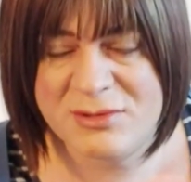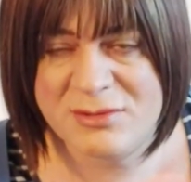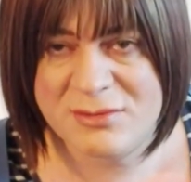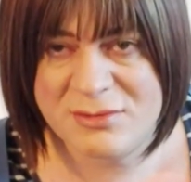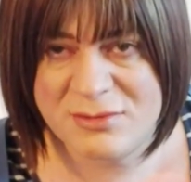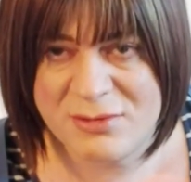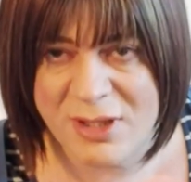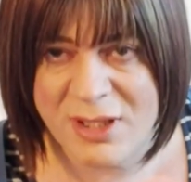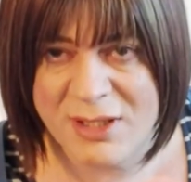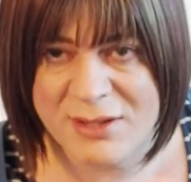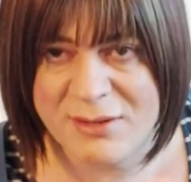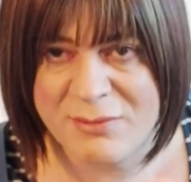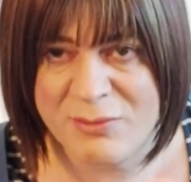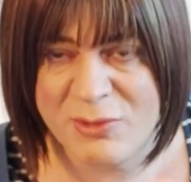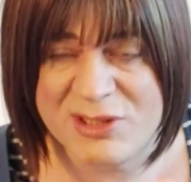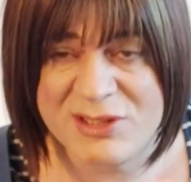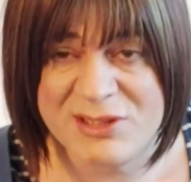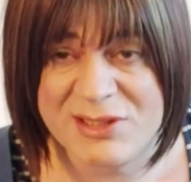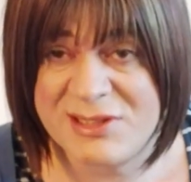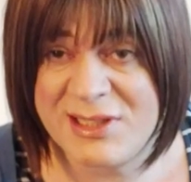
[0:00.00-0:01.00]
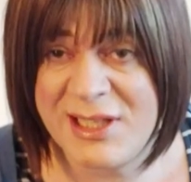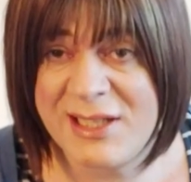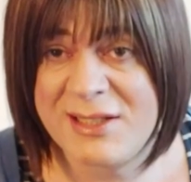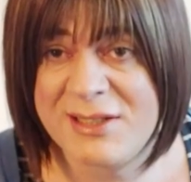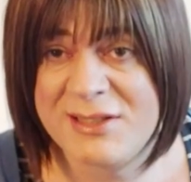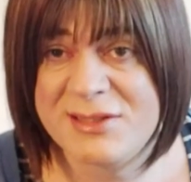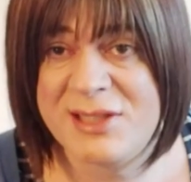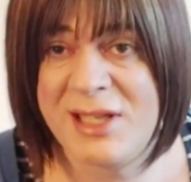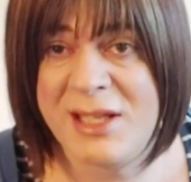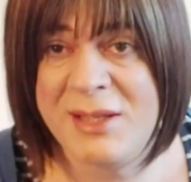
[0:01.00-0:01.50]
Trident, which is exactly
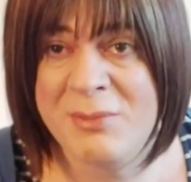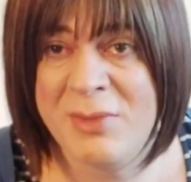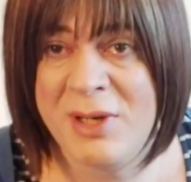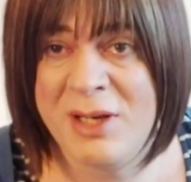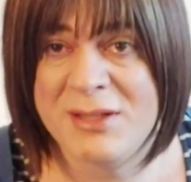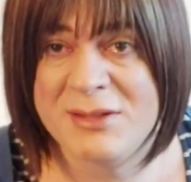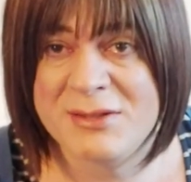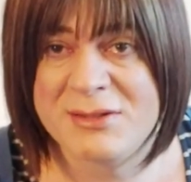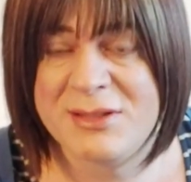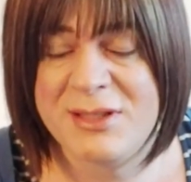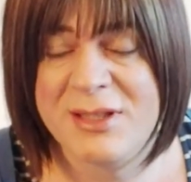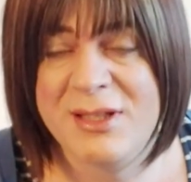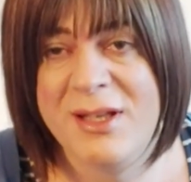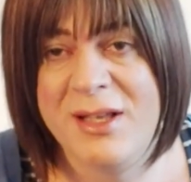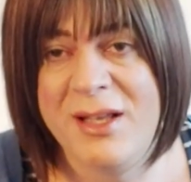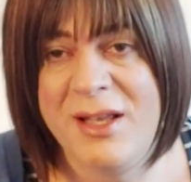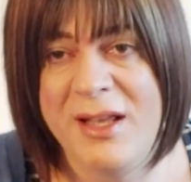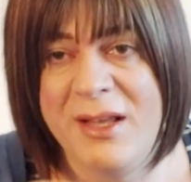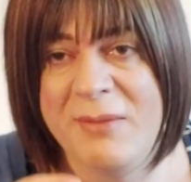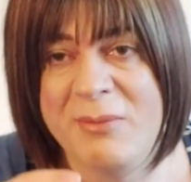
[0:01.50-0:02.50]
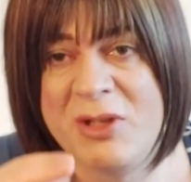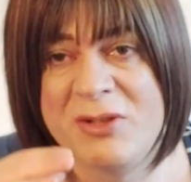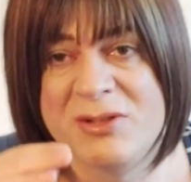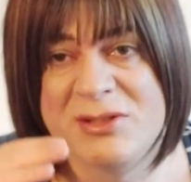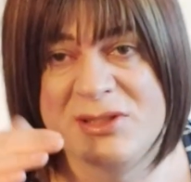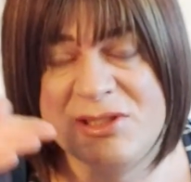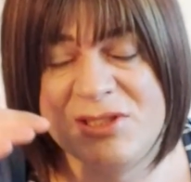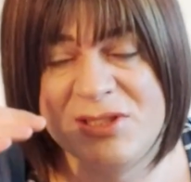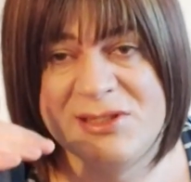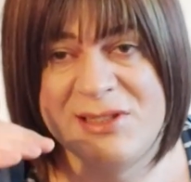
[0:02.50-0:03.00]
the same bus, because
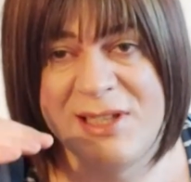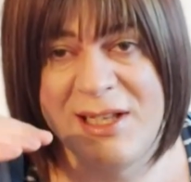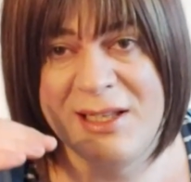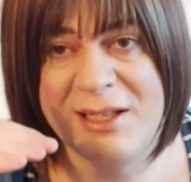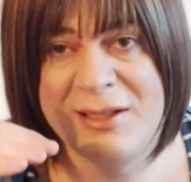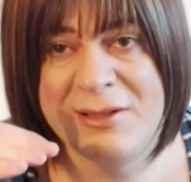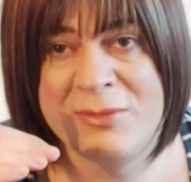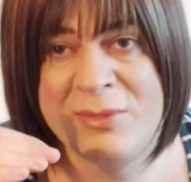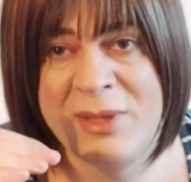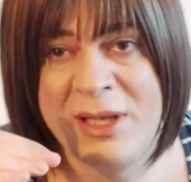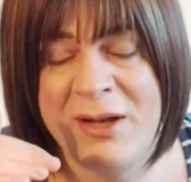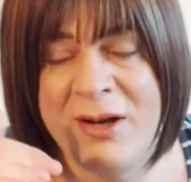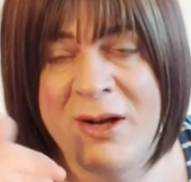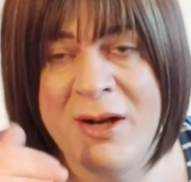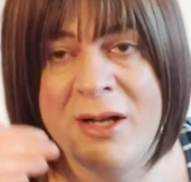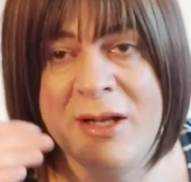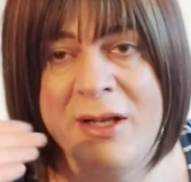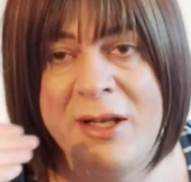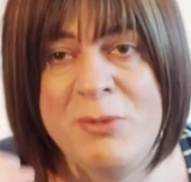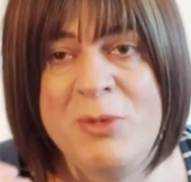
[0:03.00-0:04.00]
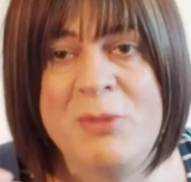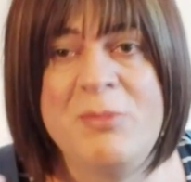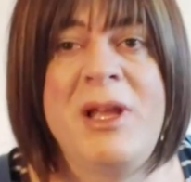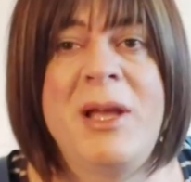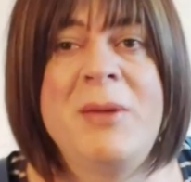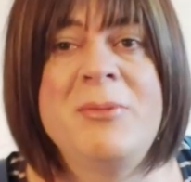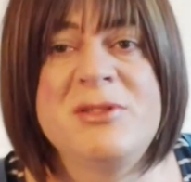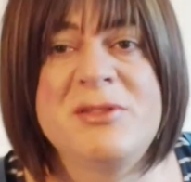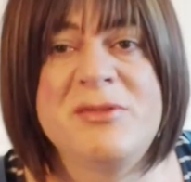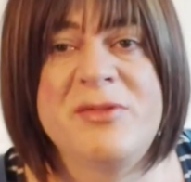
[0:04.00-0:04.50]
it's just that little bit higher, it wouldn't be
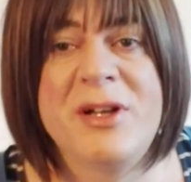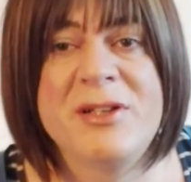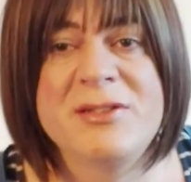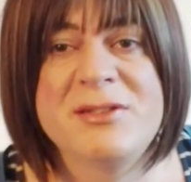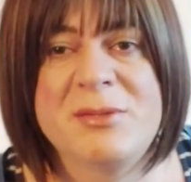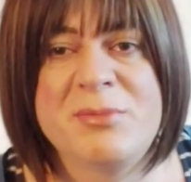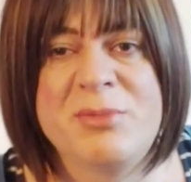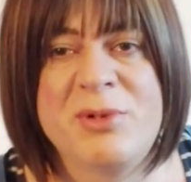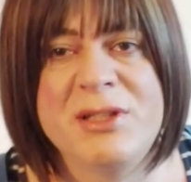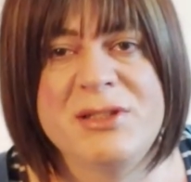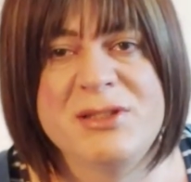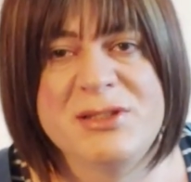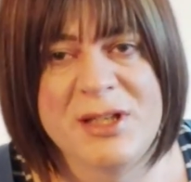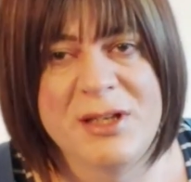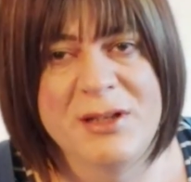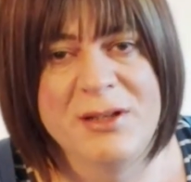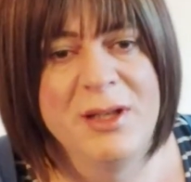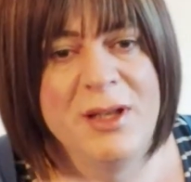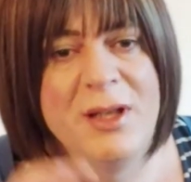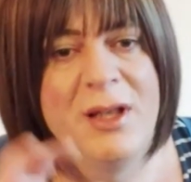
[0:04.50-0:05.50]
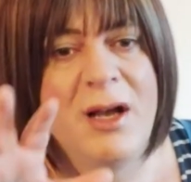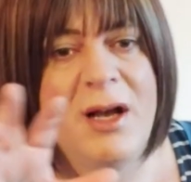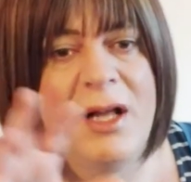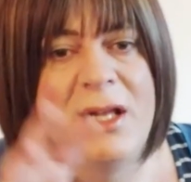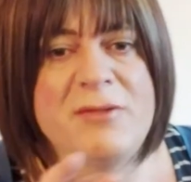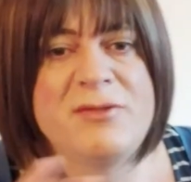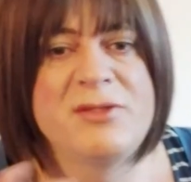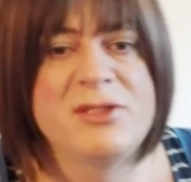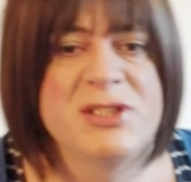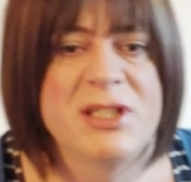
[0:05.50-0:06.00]
able to fit under the bridge. So I'll
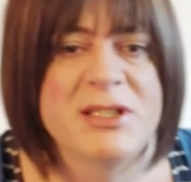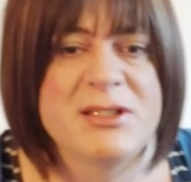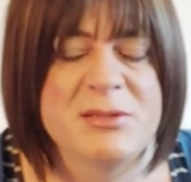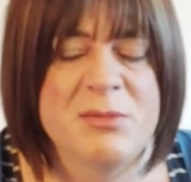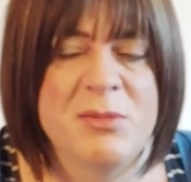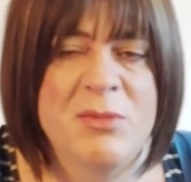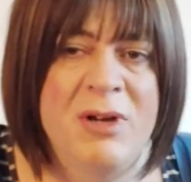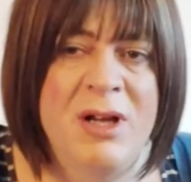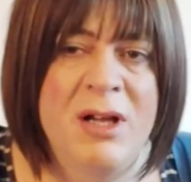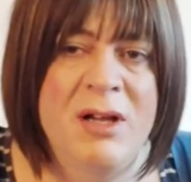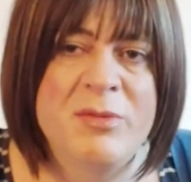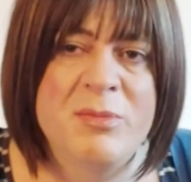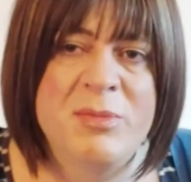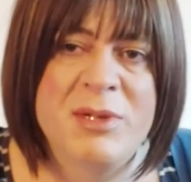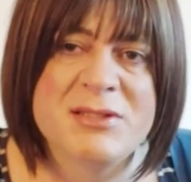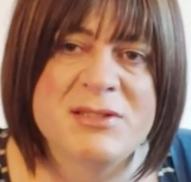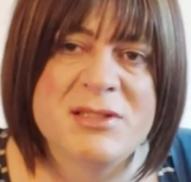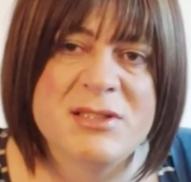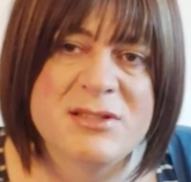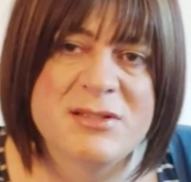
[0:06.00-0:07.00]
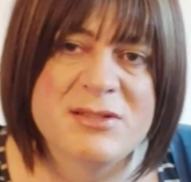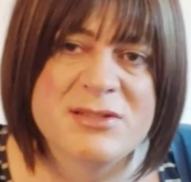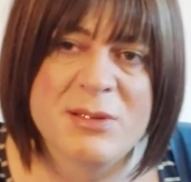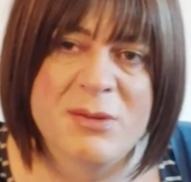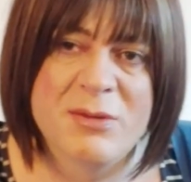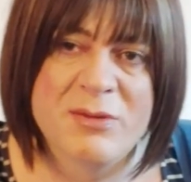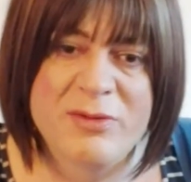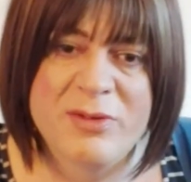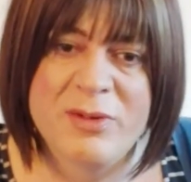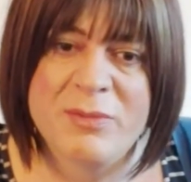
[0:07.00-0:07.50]
have to check some of my other buses because
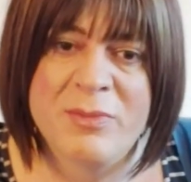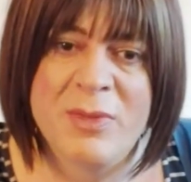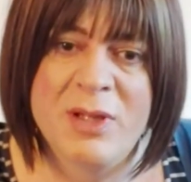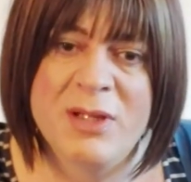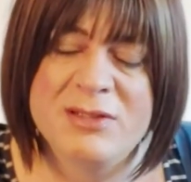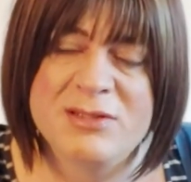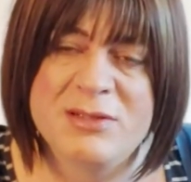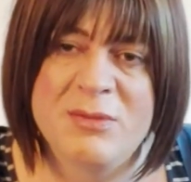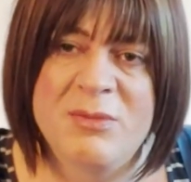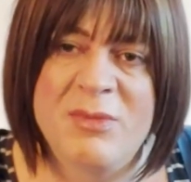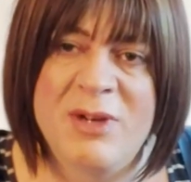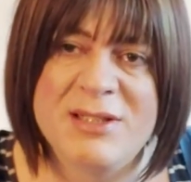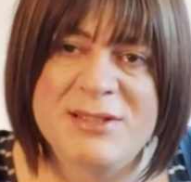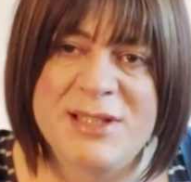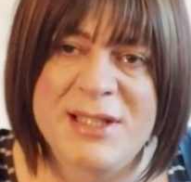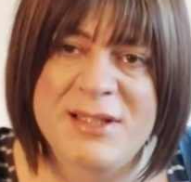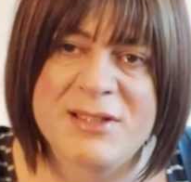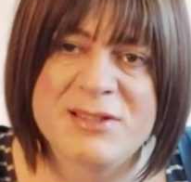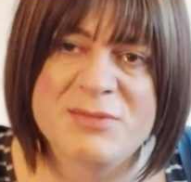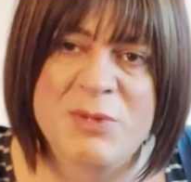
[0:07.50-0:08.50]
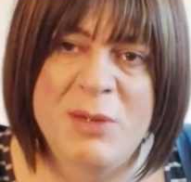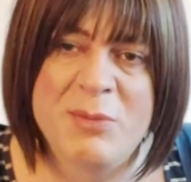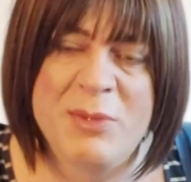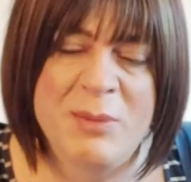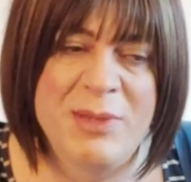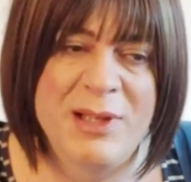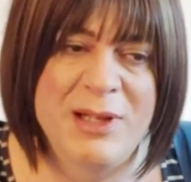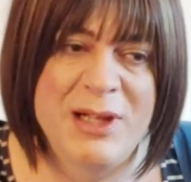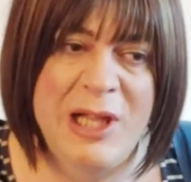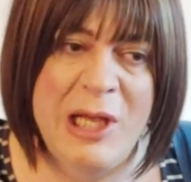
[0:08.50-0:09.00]
some of my deckers might be a
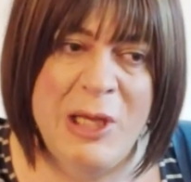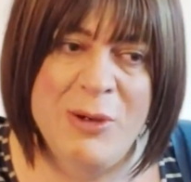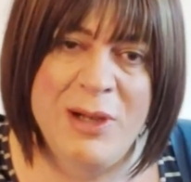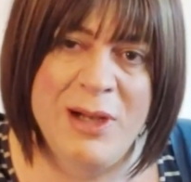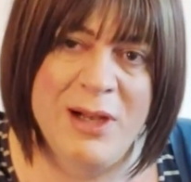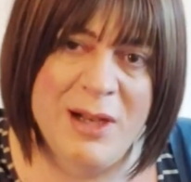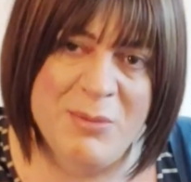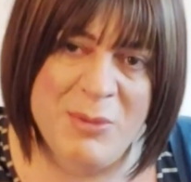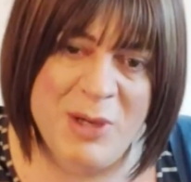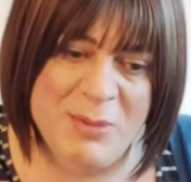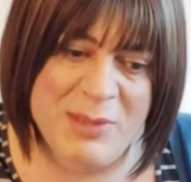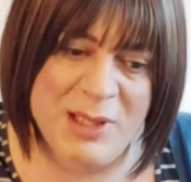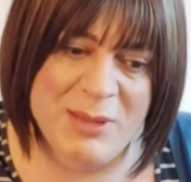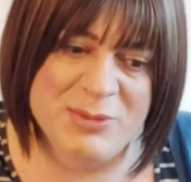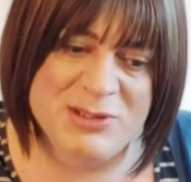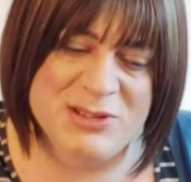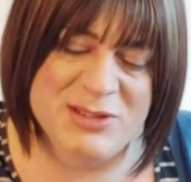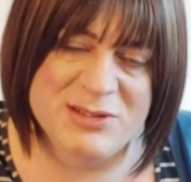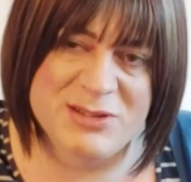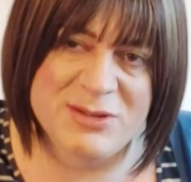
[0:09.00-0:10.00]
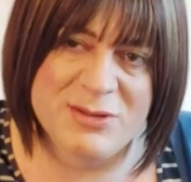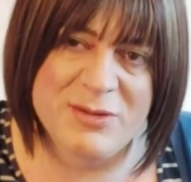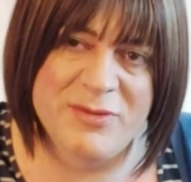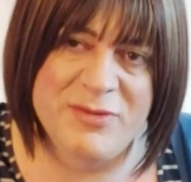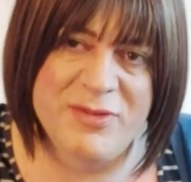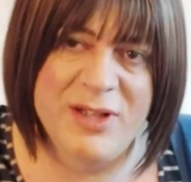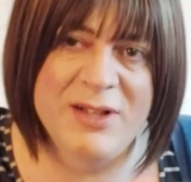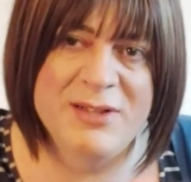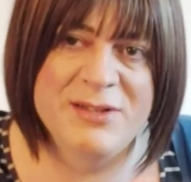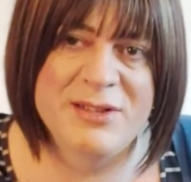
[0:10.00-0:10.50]
bit lower, might be able to sort of
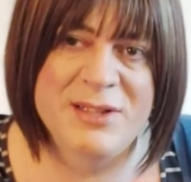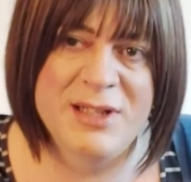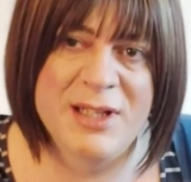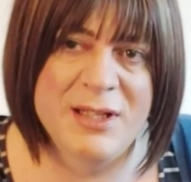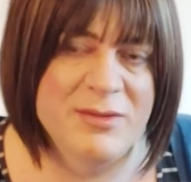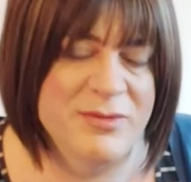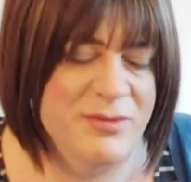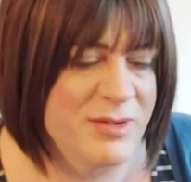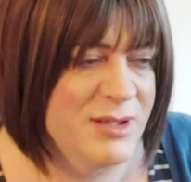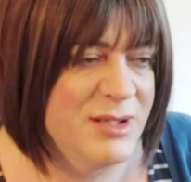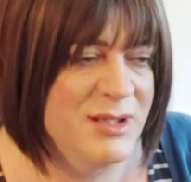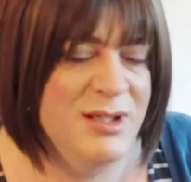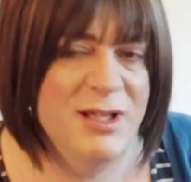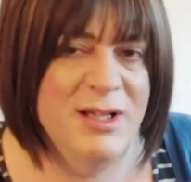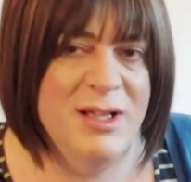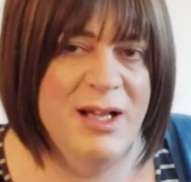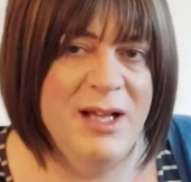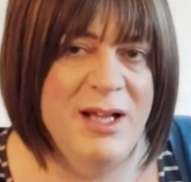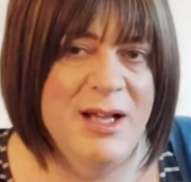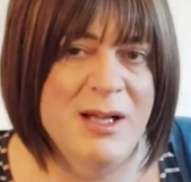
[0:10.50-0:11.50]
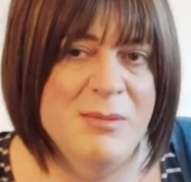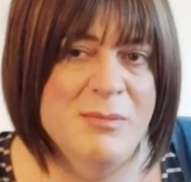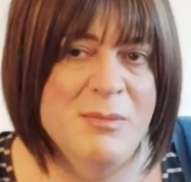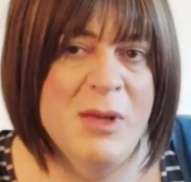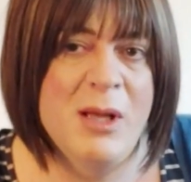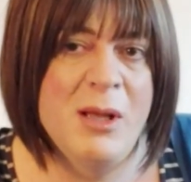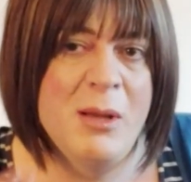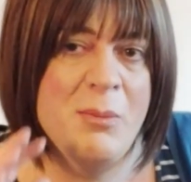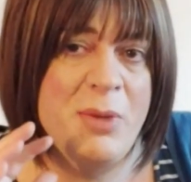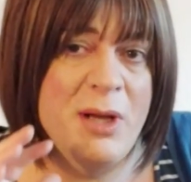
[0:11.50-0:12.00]
fit underneath.
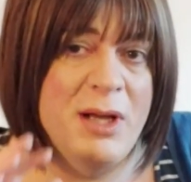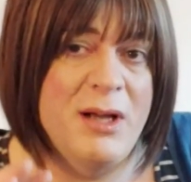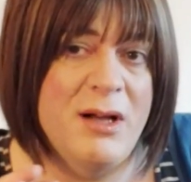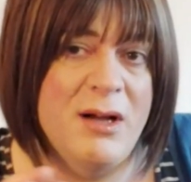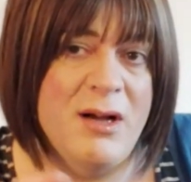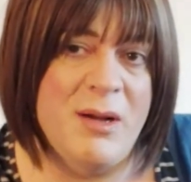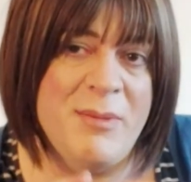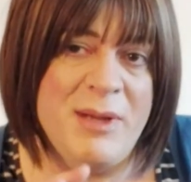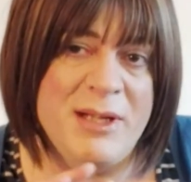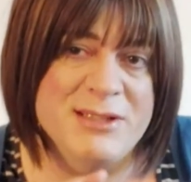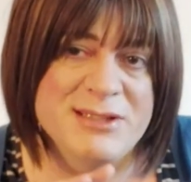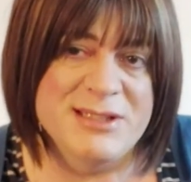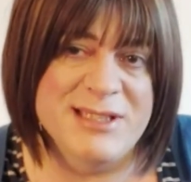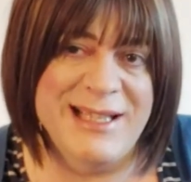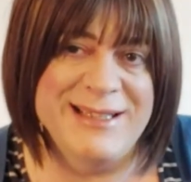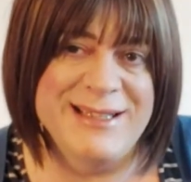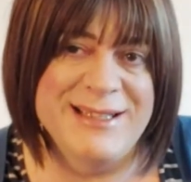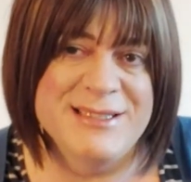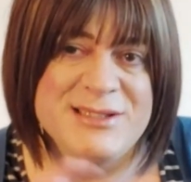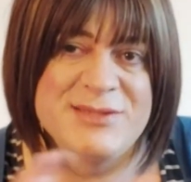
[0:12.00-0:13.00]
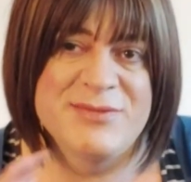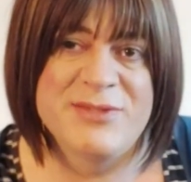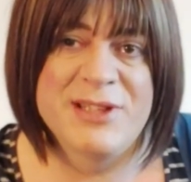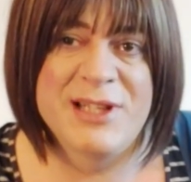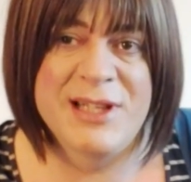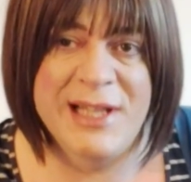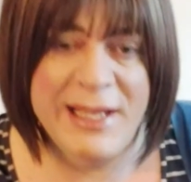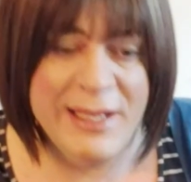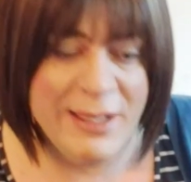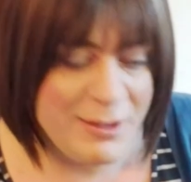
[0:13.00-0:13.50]
But I managed to get this for the
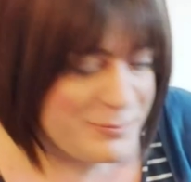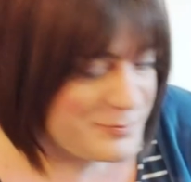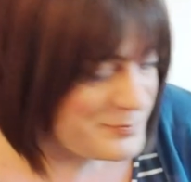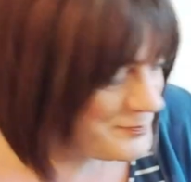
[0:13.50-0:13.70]
layout.